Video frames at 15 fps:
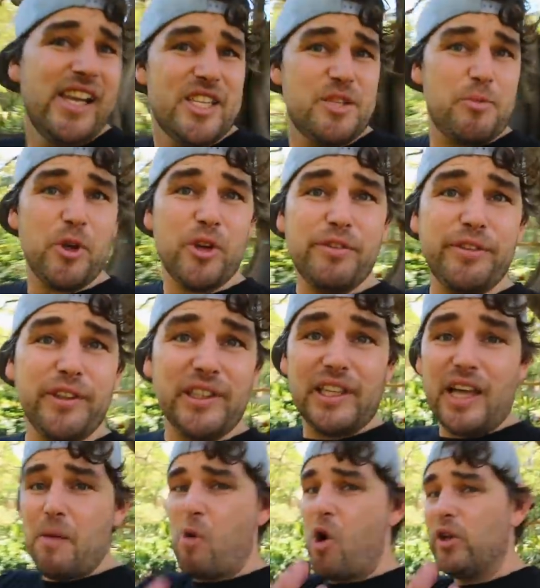It's
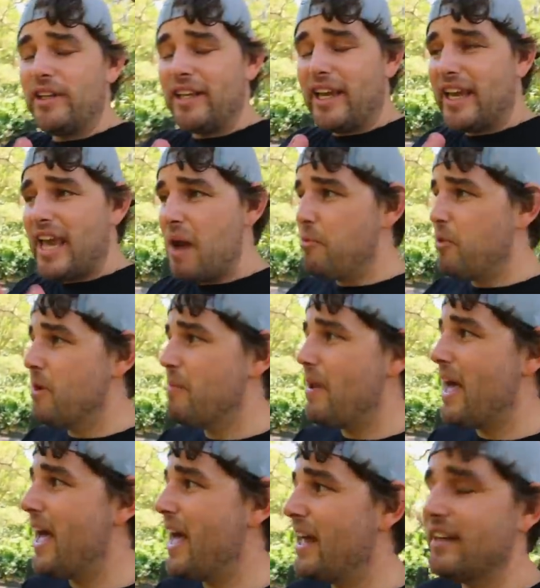beautiful, I'm holding a camera in
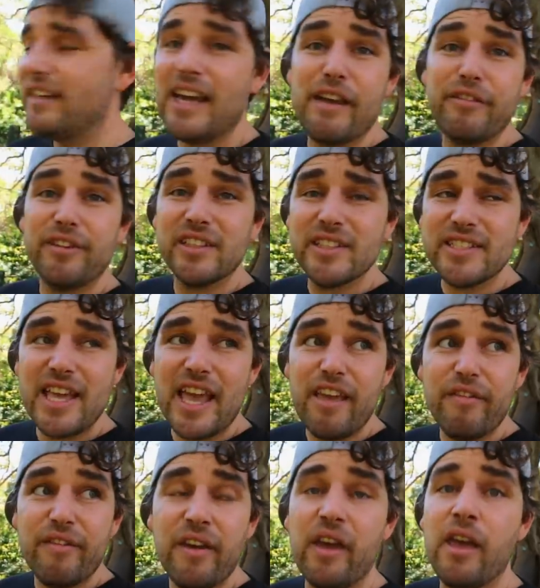my hand, I feel
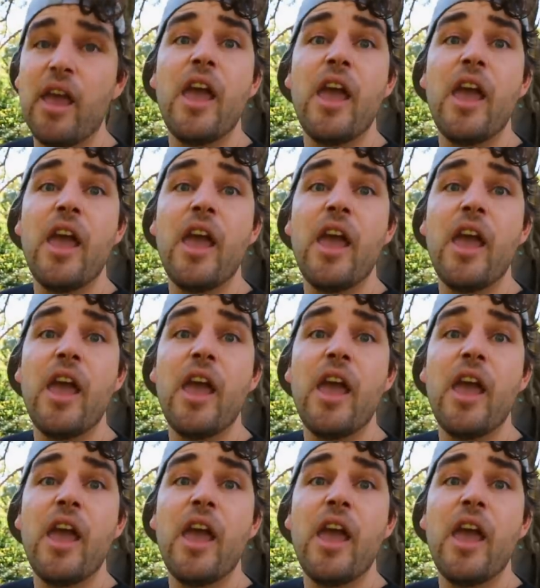safe.